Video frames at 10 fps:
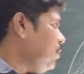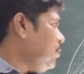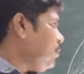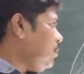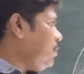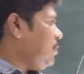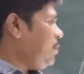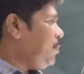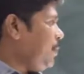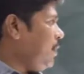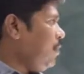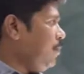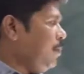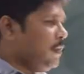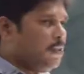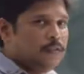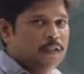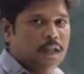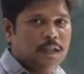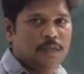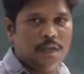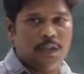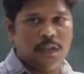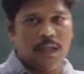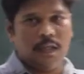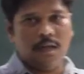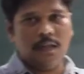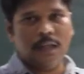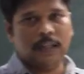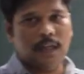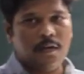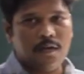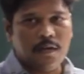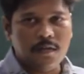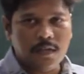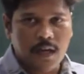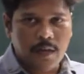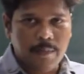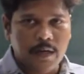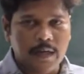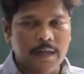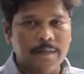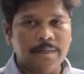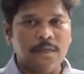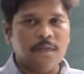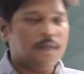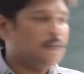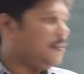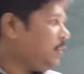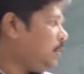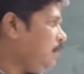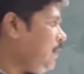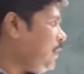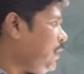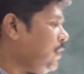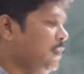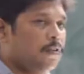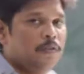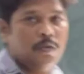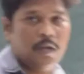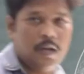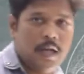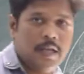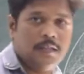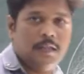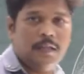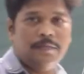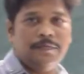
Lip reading: So it's a sphere of positive charge in which negatively charged electrons are embedded in such a way that they neutralize the